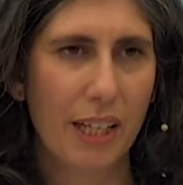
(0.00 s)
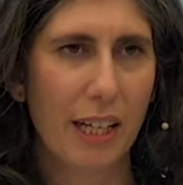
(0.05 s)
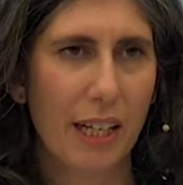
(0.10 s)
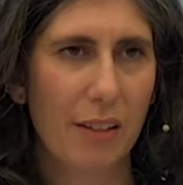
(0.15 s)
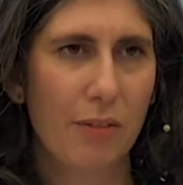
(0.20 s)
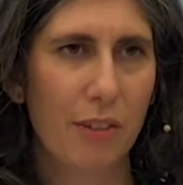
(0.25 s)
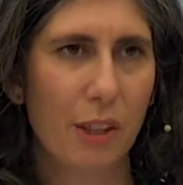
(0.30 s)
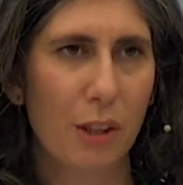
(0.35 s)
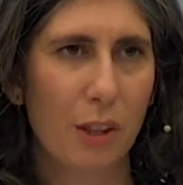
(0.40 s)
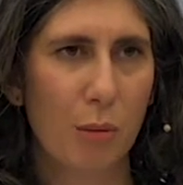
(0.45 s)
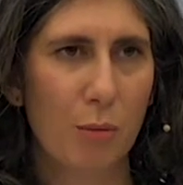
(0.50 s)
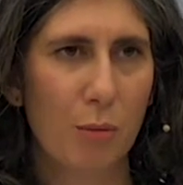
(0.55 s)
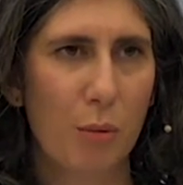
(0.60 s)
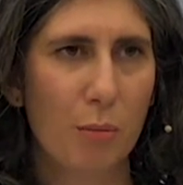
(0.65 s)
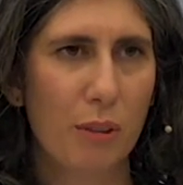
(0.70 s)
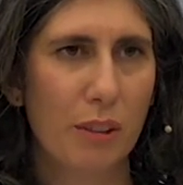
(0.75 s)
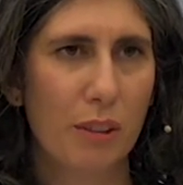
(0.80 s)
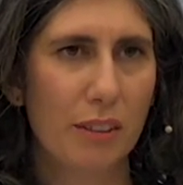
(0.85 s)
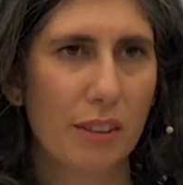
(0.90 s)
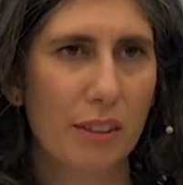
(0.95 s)
have at the
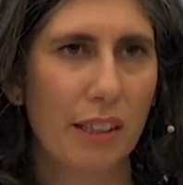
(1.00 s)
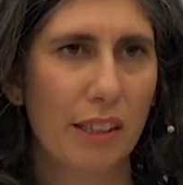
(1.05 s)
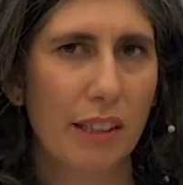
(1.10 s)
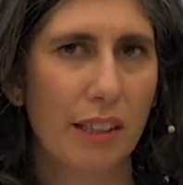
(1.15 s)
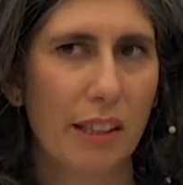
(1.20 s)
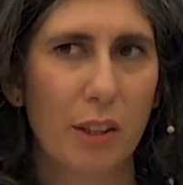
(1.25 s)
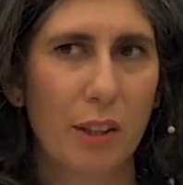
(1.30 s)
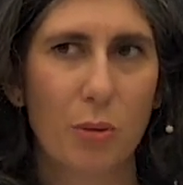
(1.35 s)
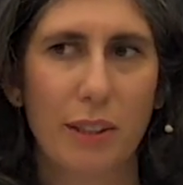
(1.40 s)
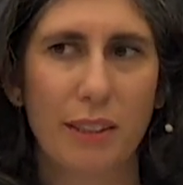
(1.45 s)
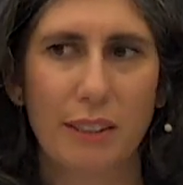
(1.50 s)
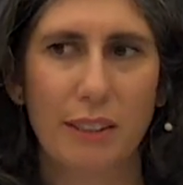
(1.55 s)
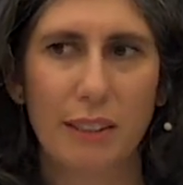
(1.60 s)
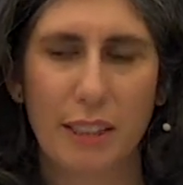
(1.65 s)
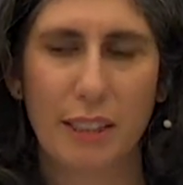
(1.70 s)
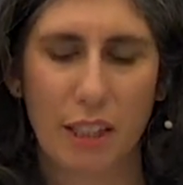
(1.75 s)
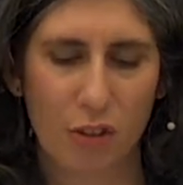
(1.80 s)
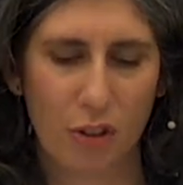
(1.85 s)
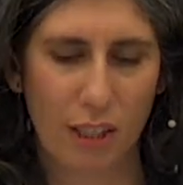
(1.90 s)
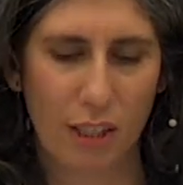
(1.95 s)
moment, I think,
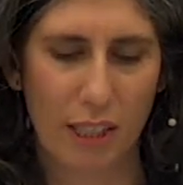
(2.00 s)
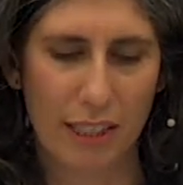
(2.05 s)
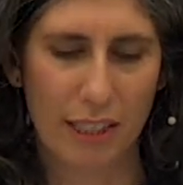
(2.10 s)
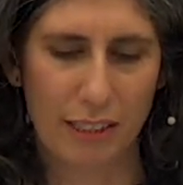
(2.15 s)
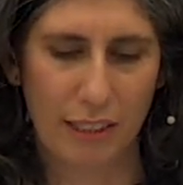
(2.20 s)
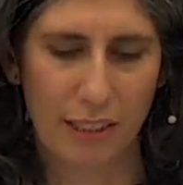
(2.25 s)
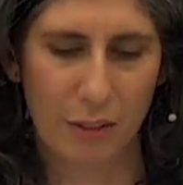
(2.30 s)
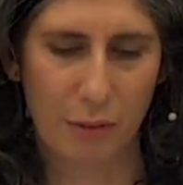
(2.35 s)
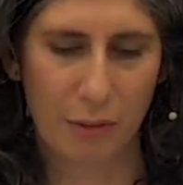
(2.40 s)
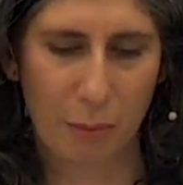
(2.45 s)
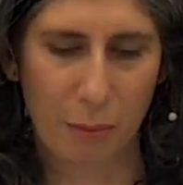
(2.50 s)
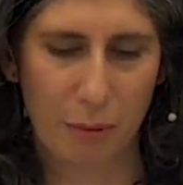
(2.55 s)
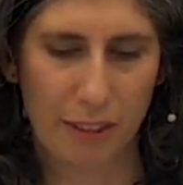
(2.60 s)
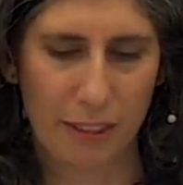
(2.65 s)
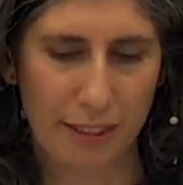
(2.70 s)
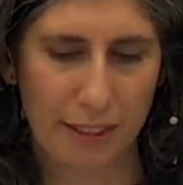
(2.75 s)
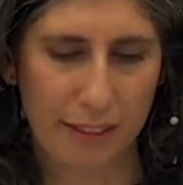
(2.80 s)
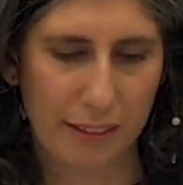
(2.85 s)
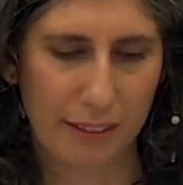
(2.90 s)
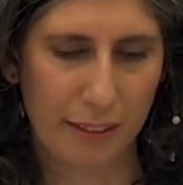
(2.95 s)
20 nationalities
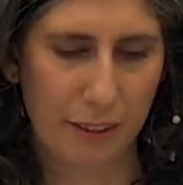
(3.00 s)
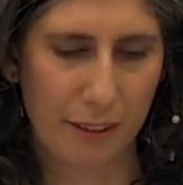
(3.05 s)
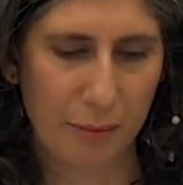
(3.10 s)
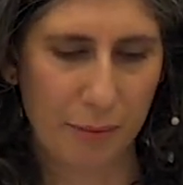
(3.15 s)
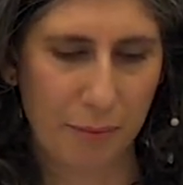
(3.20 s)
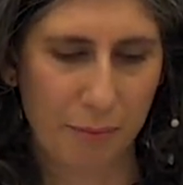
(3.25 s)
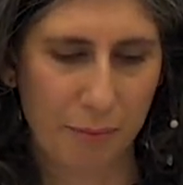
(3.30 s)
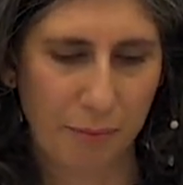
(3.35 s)
represented.